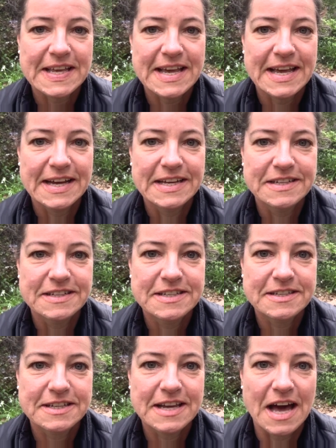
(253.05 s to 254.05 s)
and
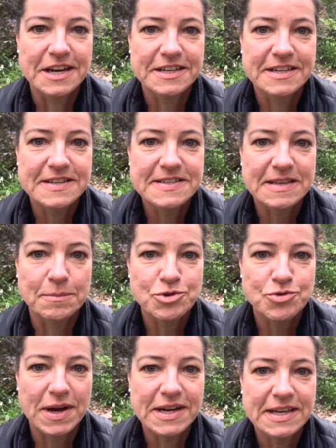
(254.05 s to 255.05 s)
got it in this dump
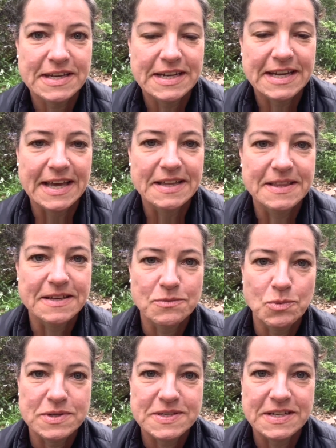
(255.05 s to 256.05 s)
truck. And again, that
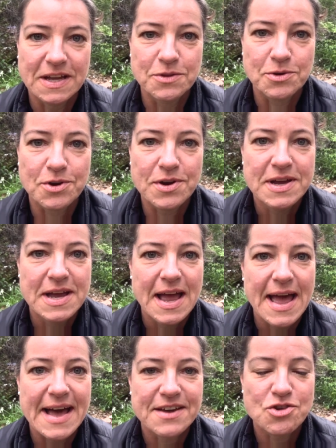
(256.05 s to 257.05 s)
was another
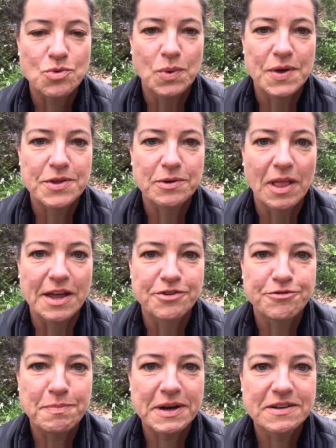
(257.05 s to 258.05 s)
action with a lot of
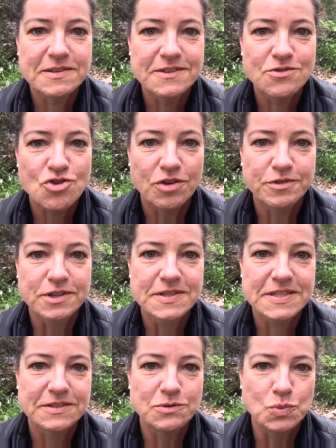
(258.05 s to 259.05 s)
buckets and
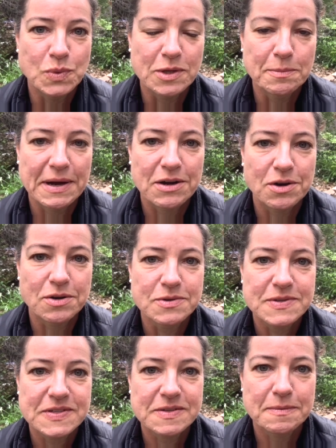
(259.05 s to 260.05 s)
shovels and
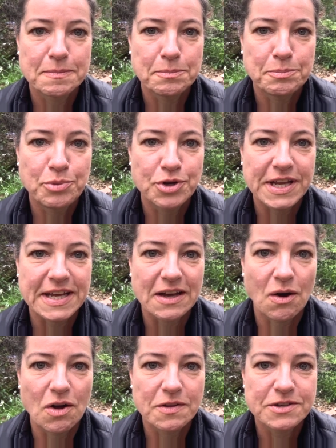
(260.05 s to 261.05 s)
wheelbarrows putting
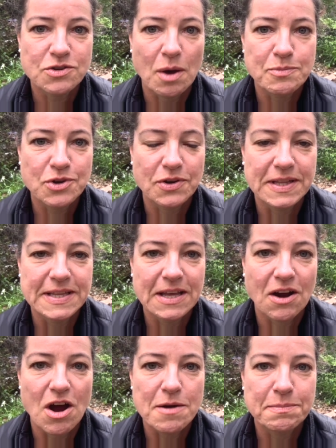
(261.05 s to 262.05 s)
all the topsoil in the
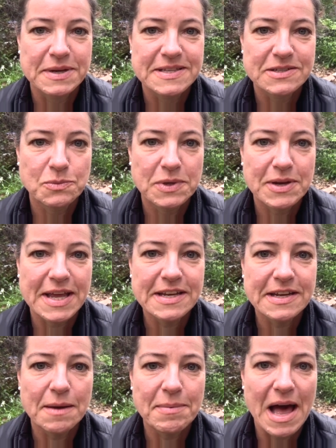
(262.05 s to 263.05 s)
garden beds. And what
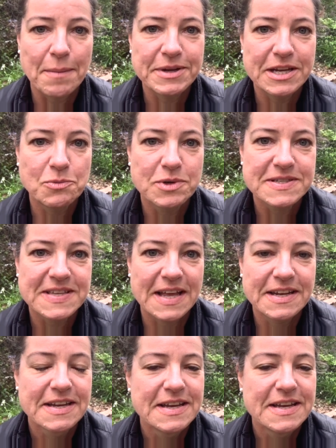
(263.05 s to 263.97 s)
ended up happening was that